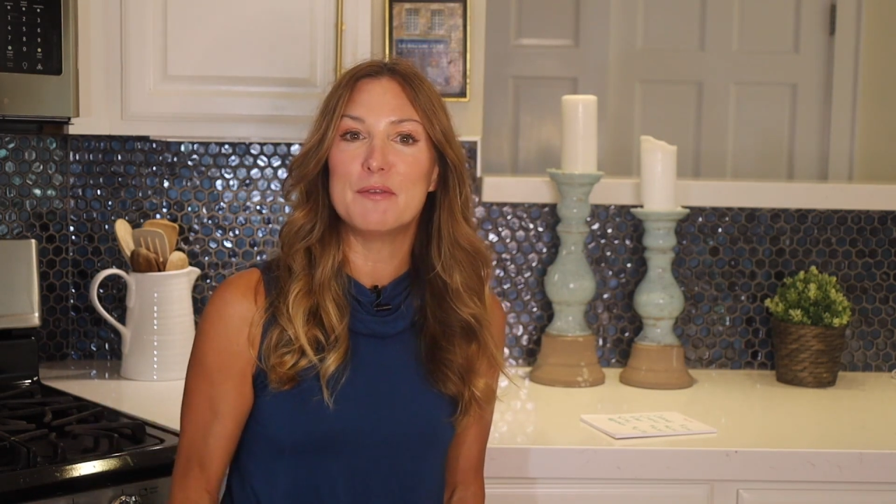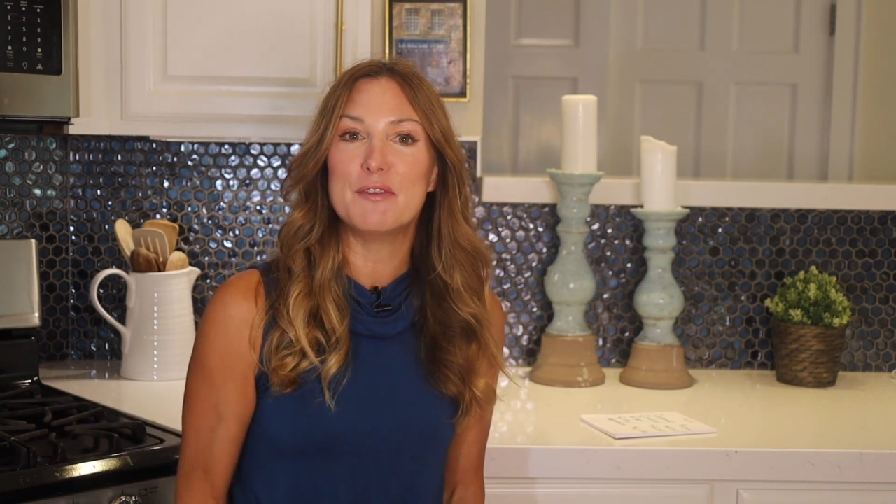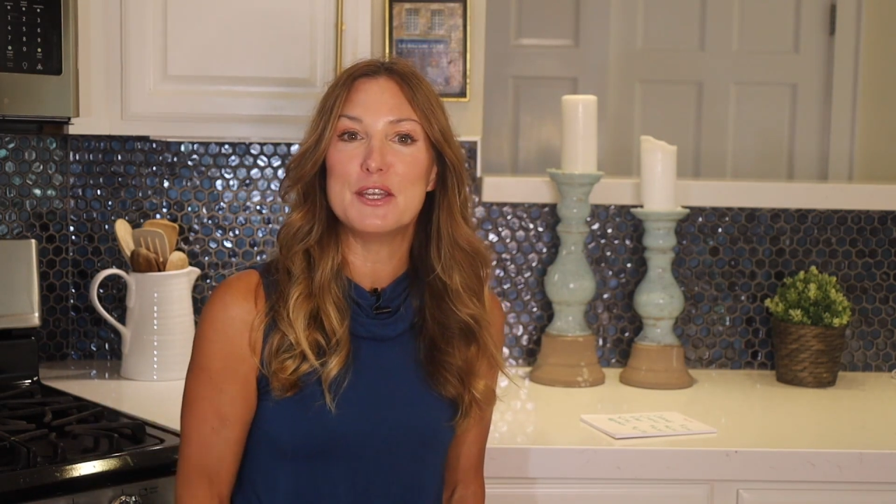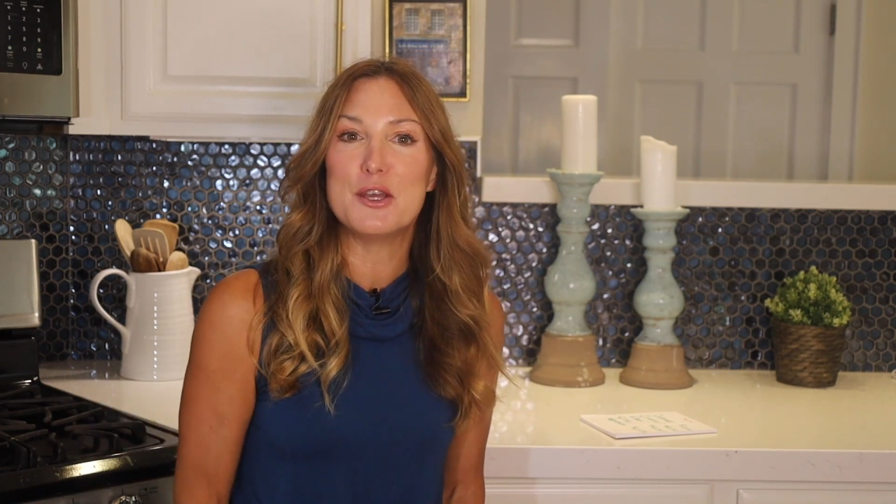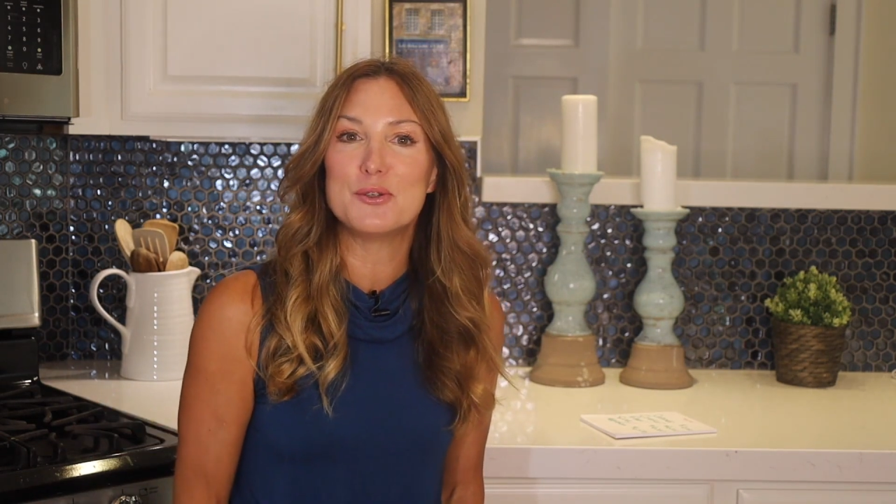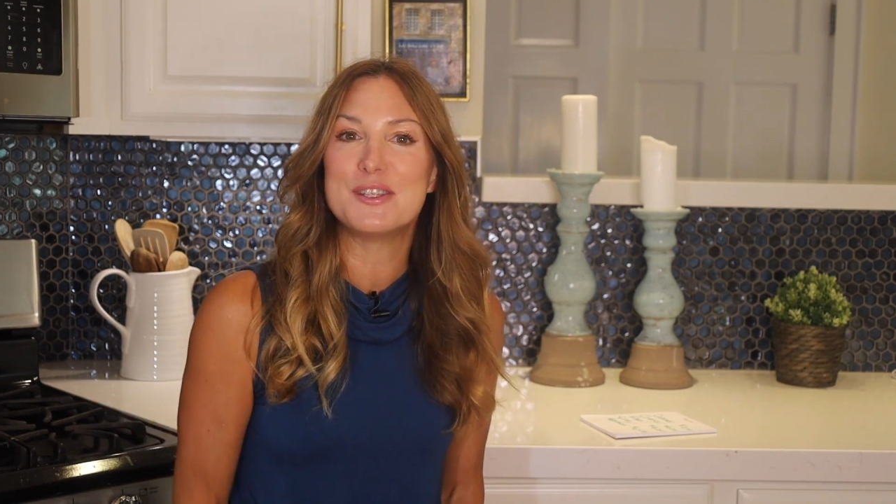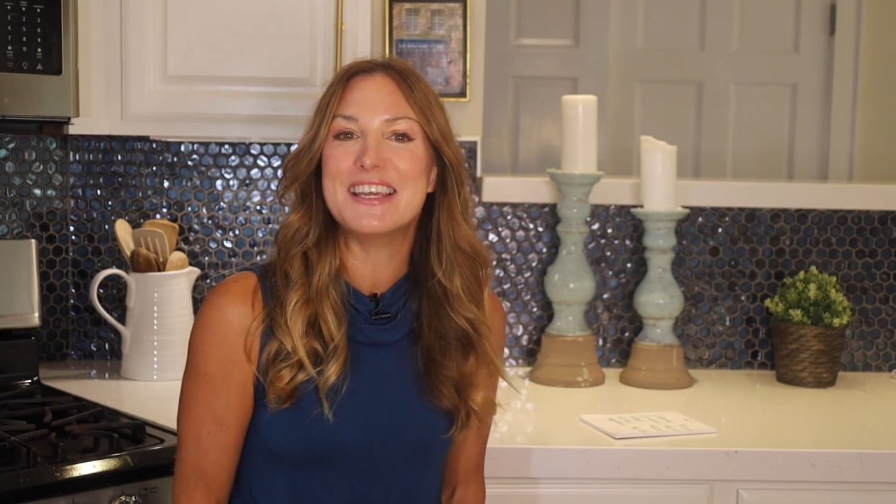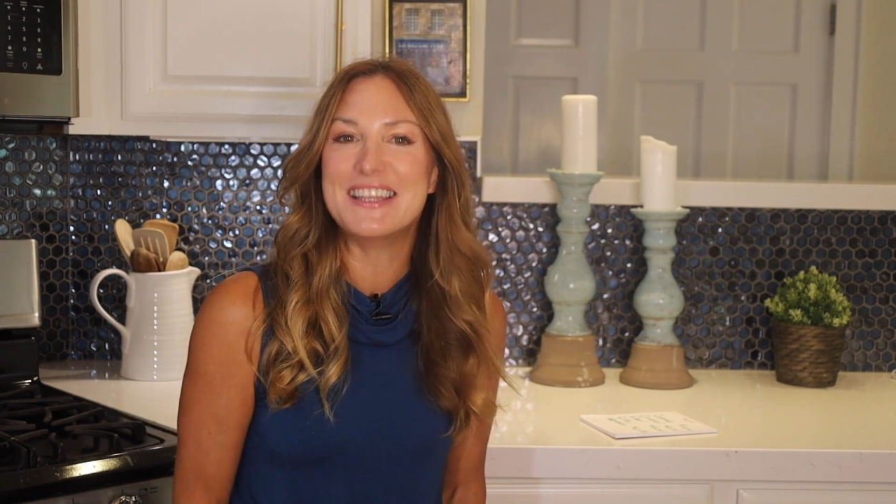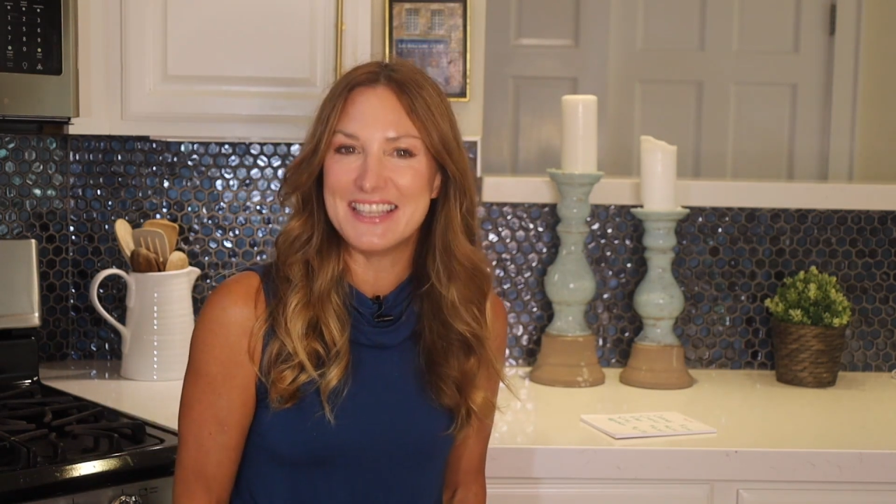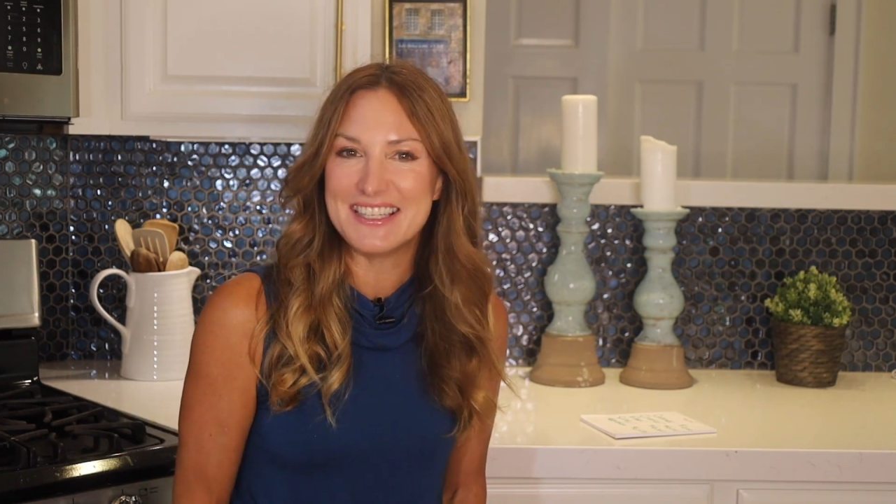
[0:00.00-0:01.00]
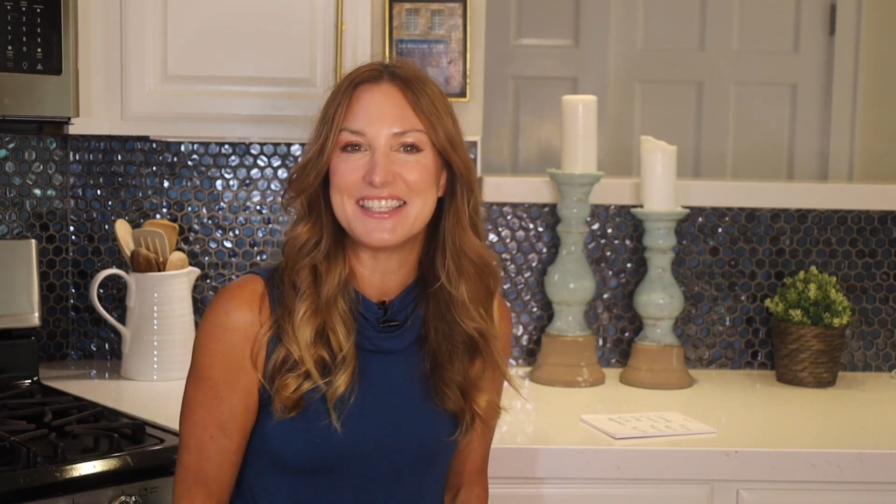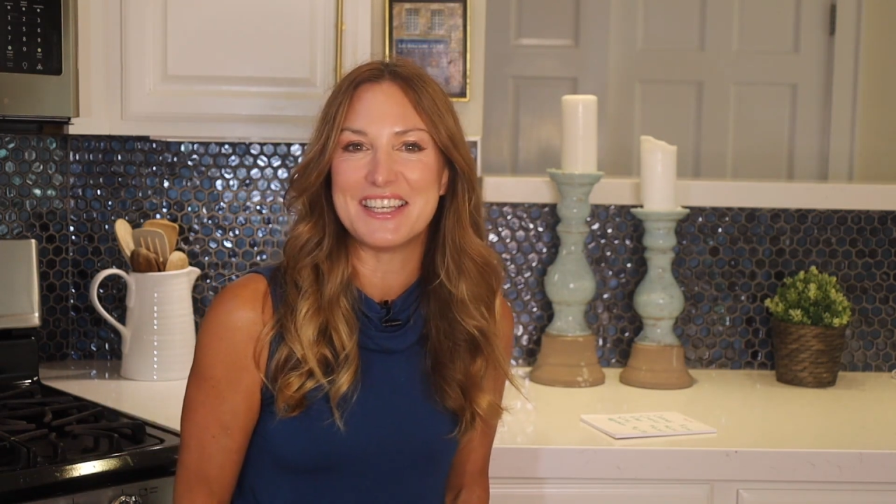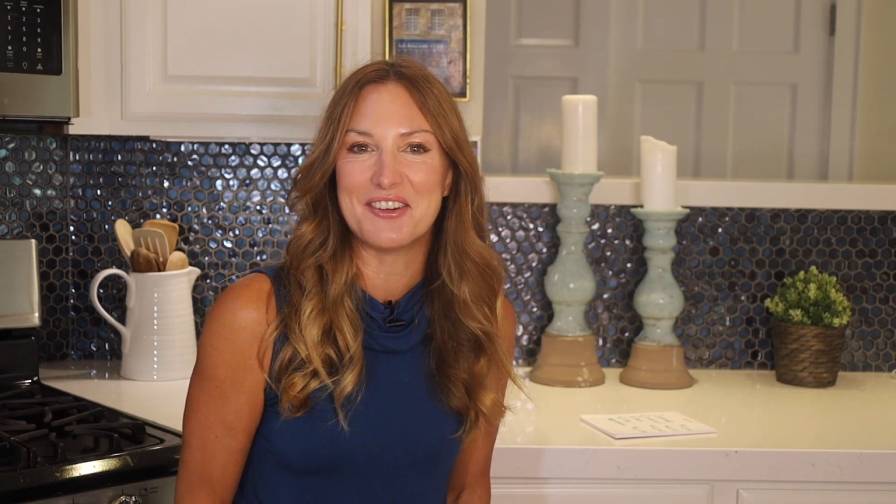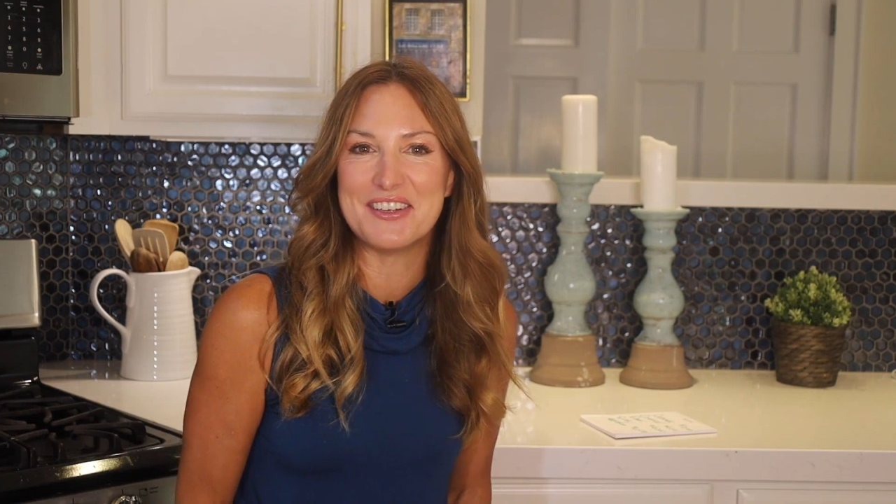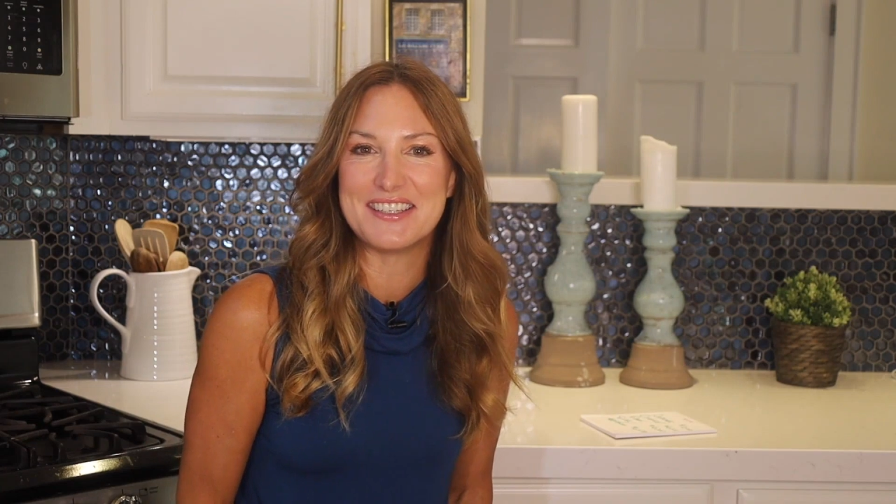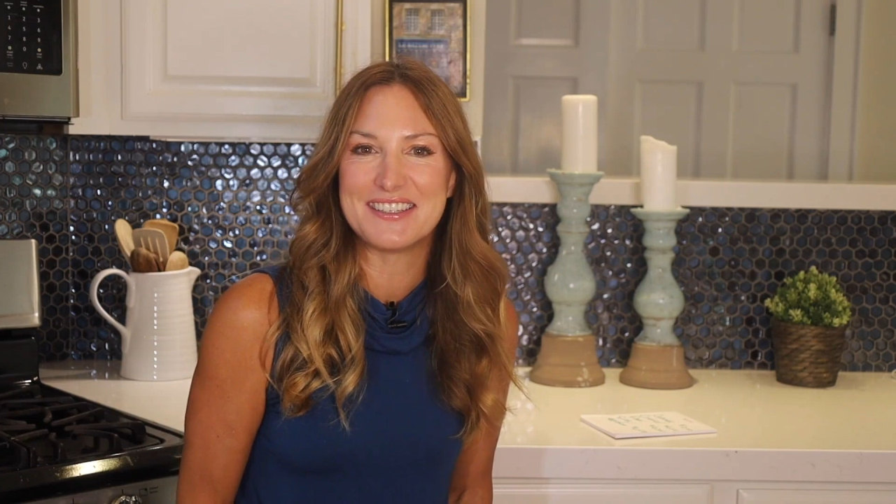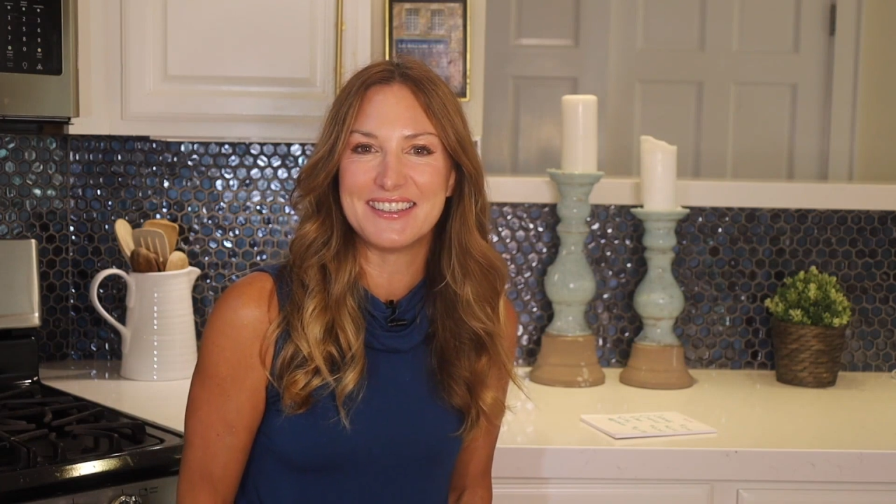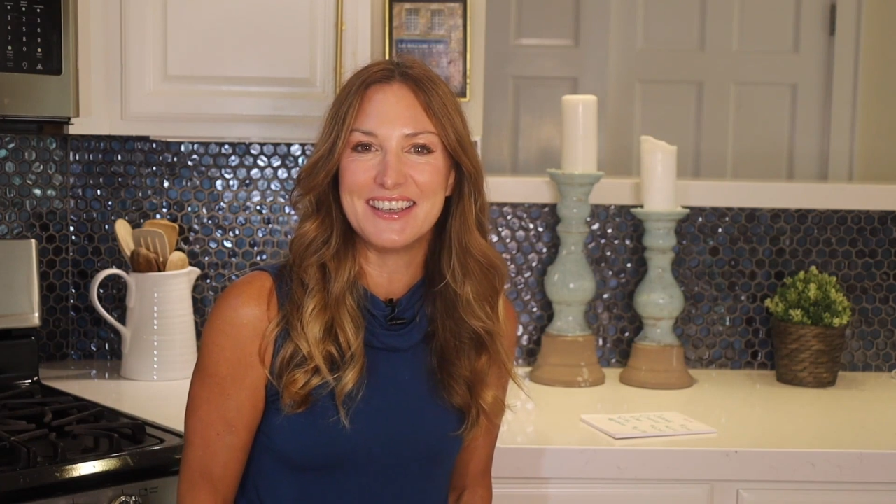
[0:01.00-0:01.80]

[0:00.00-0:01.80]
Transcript: videos in this series.